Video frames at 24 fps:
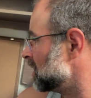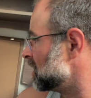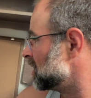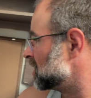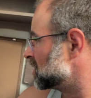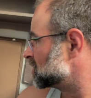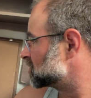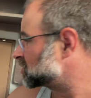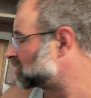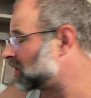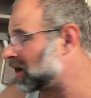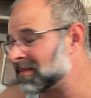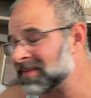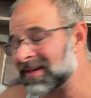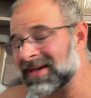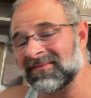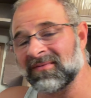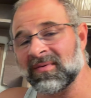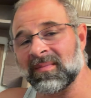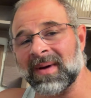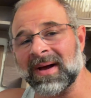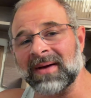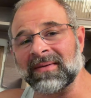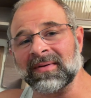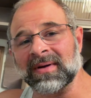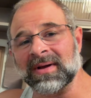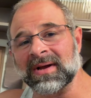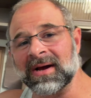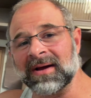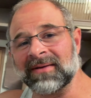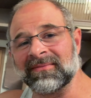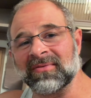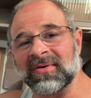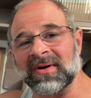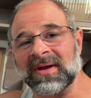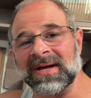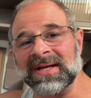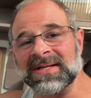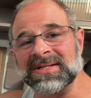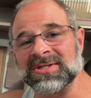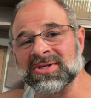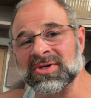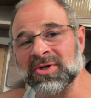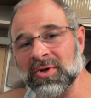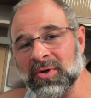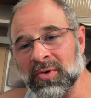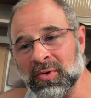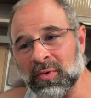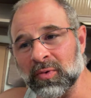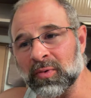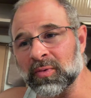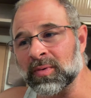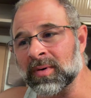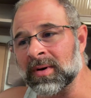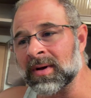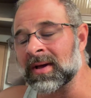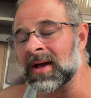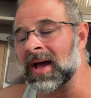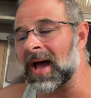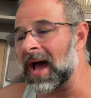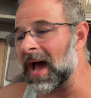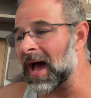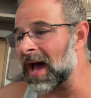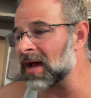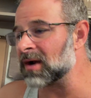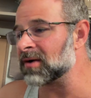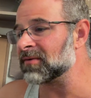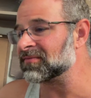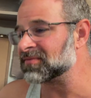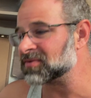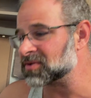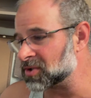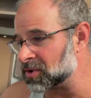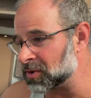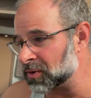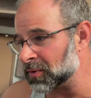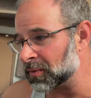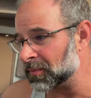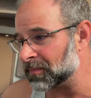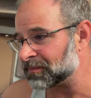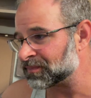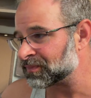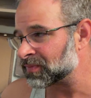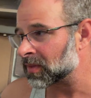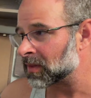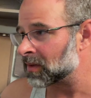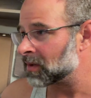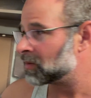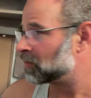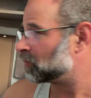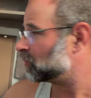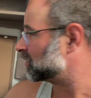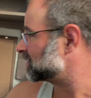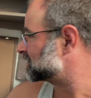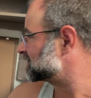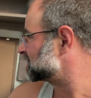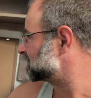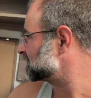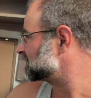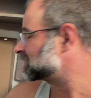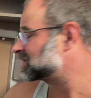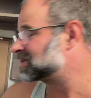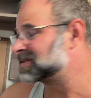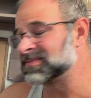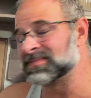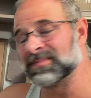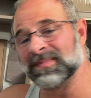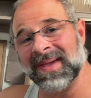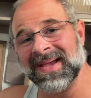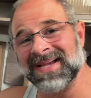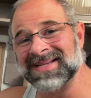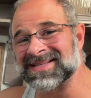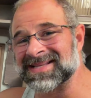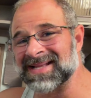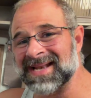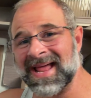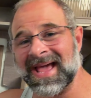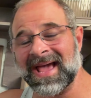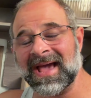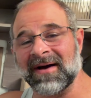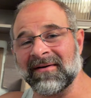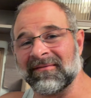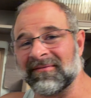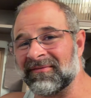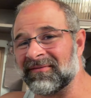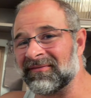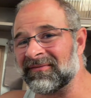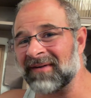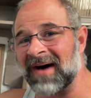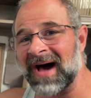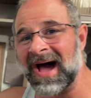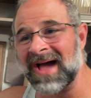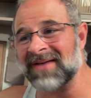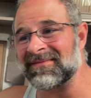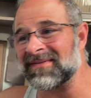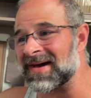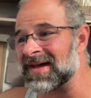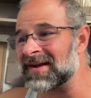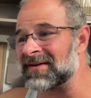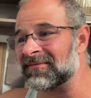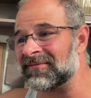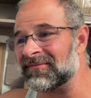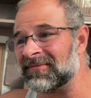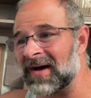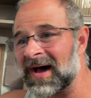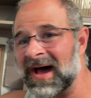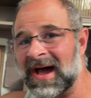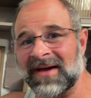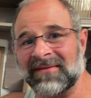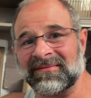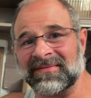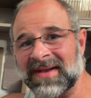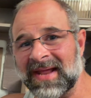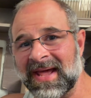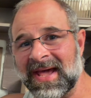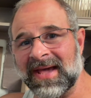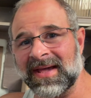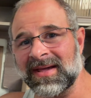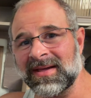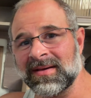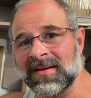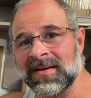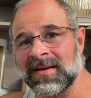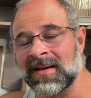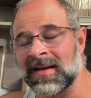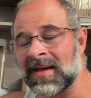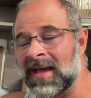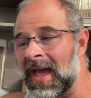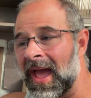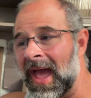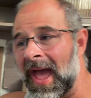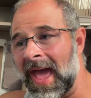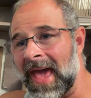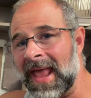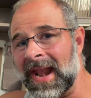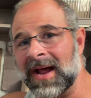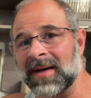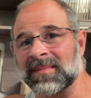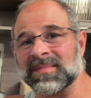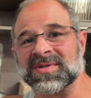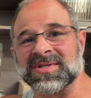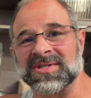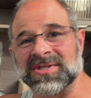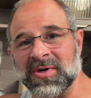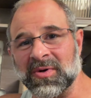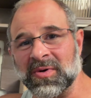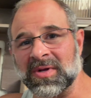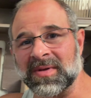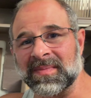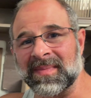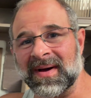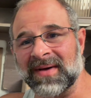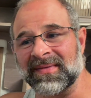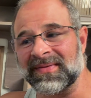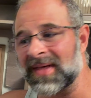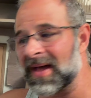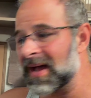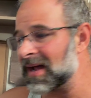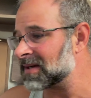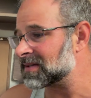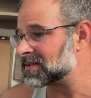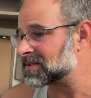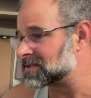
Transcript: So I'm giving my recovery a 2 out of 2, which makes today a 5 out of 5 day. And I'm stoked about that.